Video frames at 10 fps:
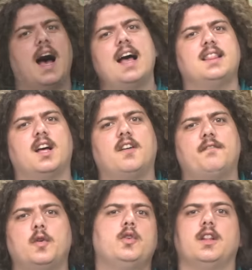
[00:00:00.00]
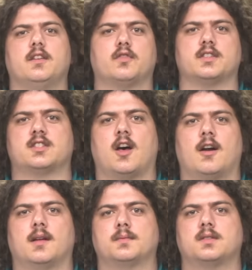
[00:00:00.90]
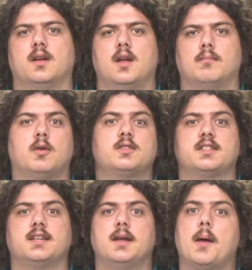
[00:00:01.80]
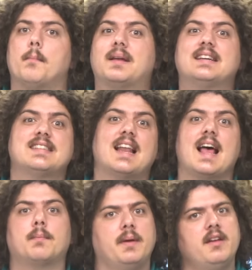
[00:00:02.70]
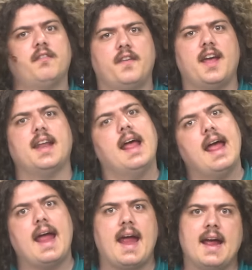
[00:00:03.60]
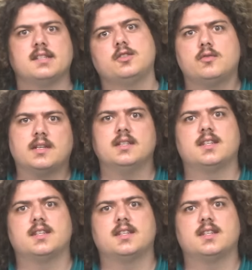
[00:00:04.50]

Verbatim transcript: I love food delivery startups, mostly because I like being fed, as you can